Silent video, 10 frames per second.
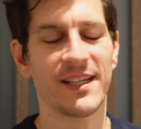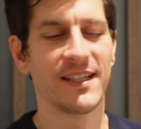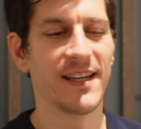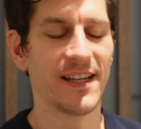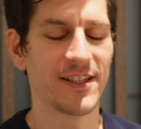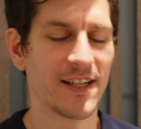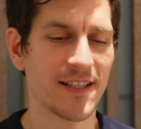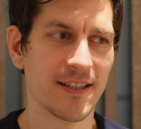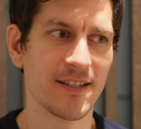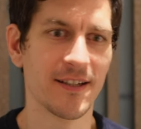Yeah,
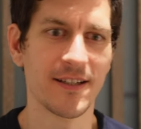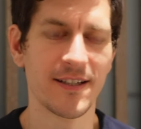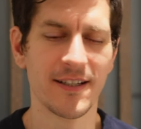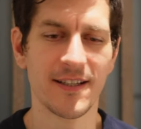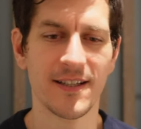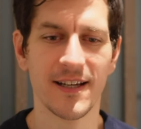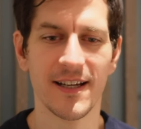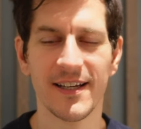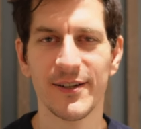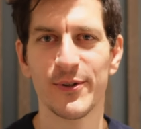shout out to Josh. He's
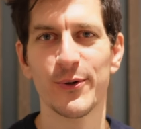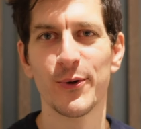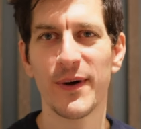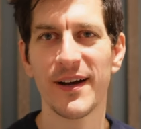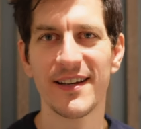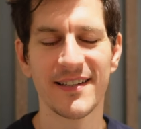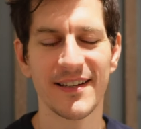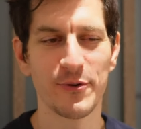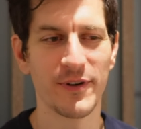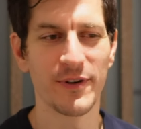uh, always
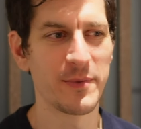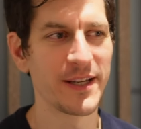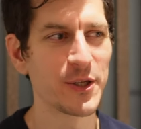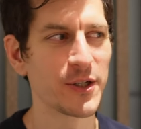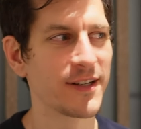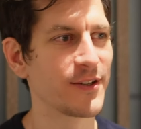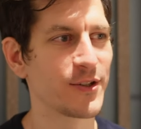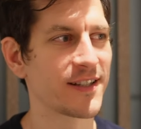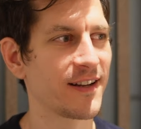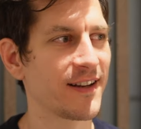incredibly good at
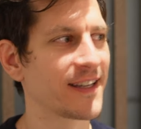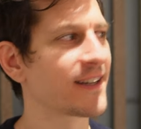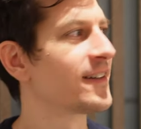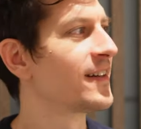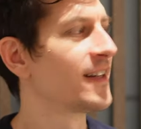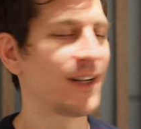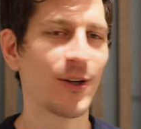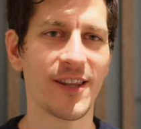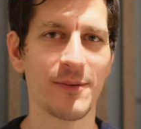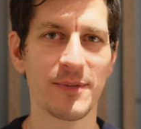just like
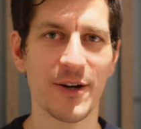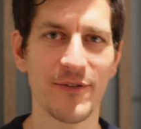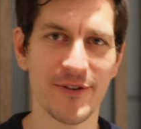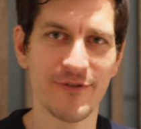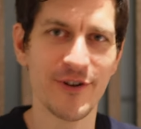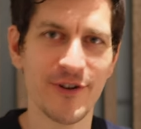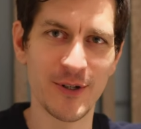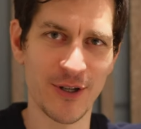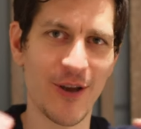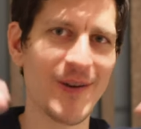locking himself in a room and
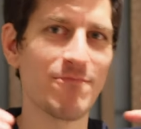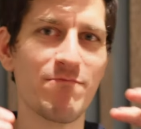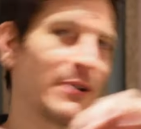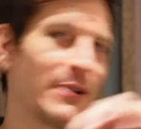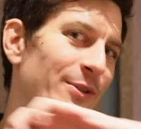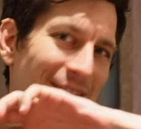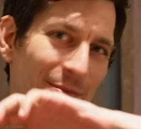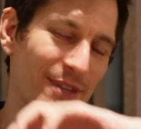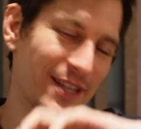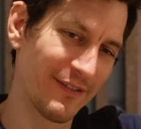just going and building
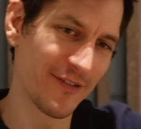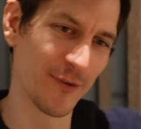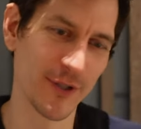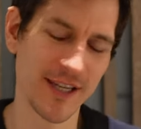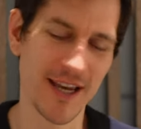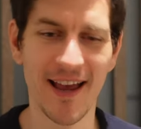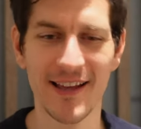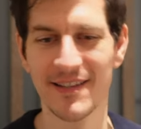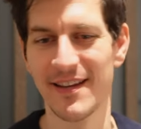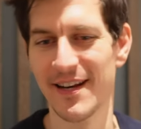something for 48
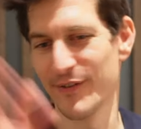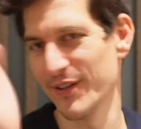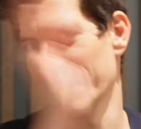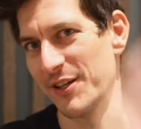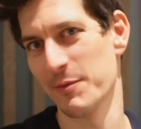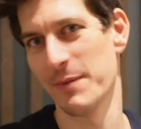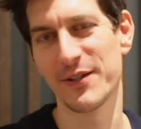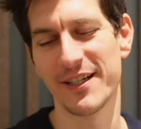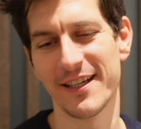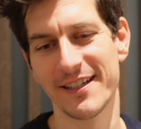hours and then never thinking
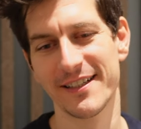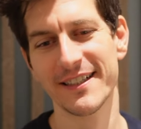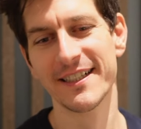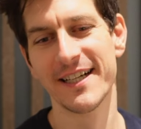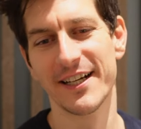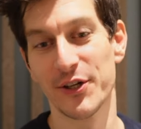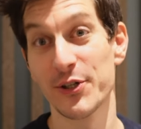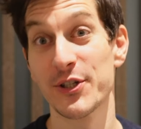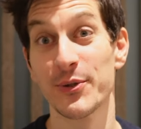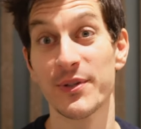about it again.
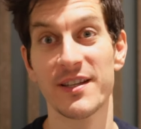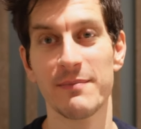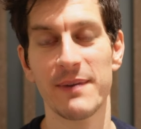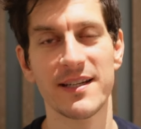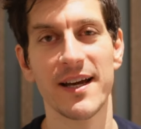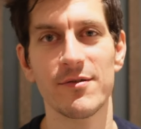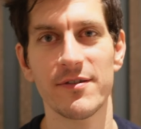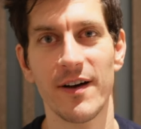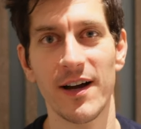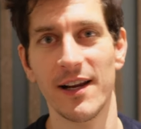Josh is also the maintainer
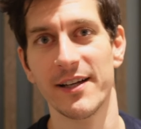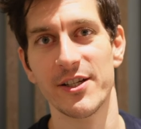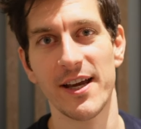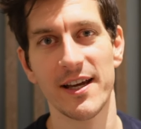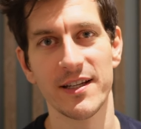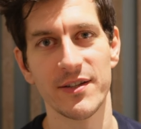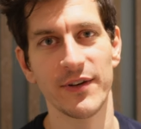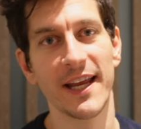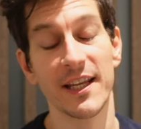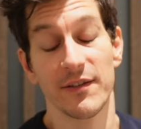of Highlight JS
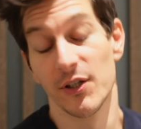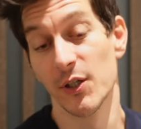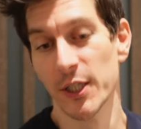for any of you